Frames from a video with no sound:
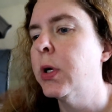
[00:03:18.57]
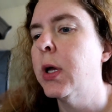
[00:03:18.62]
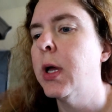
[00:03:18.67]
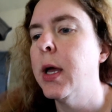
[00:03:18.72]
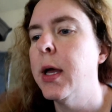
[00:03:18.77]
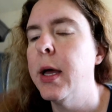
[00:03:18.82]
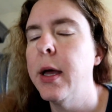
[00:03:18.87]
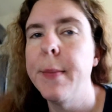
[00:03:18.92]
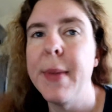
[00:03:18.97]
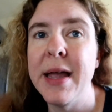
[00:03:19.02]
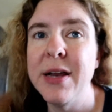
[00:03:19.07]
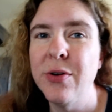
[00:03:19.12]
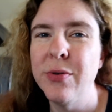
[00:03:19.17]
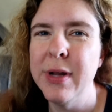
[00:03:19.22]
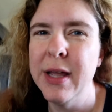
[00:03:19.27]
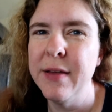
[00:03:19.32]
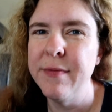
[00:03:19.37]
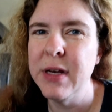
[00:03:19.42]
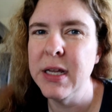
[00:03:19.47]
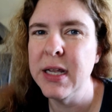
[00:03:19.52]
Um, I don't
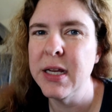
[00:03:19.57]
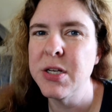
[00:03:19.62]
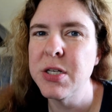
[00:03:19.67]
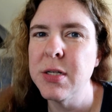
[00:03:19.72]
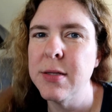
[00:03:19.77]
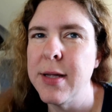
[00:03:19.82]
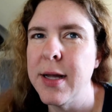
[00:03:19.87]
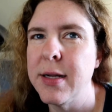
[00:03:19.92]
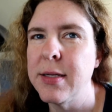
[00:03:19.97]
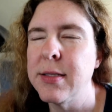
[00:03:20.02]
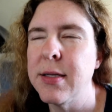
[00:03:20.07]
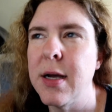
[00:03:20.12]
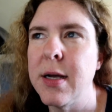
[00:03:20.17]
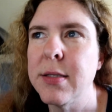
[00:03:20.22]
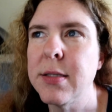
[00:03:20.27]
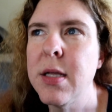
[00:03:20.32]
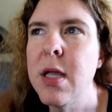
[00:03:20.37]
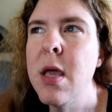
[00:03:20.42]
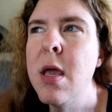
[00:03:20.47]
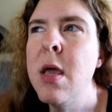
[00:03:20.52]
have any enchilada
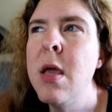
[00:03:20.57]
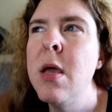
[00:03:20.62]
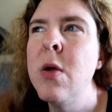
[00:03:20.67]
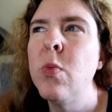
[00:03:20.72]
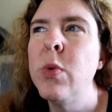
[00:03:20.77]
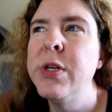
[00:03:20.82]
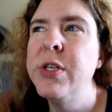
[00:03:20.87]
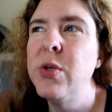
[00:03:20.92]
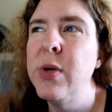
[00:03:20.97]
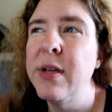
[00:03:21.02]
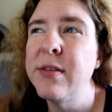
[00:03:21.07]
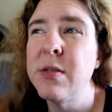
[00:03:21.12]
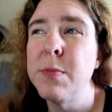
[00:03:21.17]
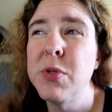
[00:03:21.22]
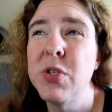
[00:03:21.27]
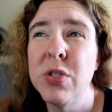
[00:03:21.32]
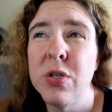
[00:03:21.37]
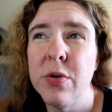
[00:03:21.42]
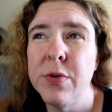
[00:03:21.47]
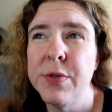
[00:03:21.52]
sauce. We do have some
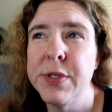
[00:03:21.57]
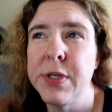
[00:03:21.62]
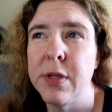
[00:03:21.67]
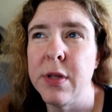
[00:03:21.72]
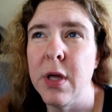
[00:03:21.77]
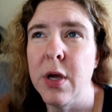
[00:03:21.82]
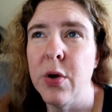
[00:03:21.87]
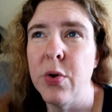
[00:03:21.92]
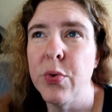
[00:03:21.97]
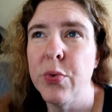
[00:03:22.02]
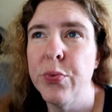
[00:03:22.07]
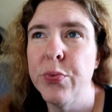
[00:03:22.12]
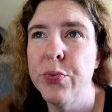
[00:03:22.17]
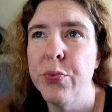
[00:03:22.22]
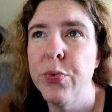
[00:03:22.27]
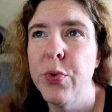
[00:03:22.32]
salsa though.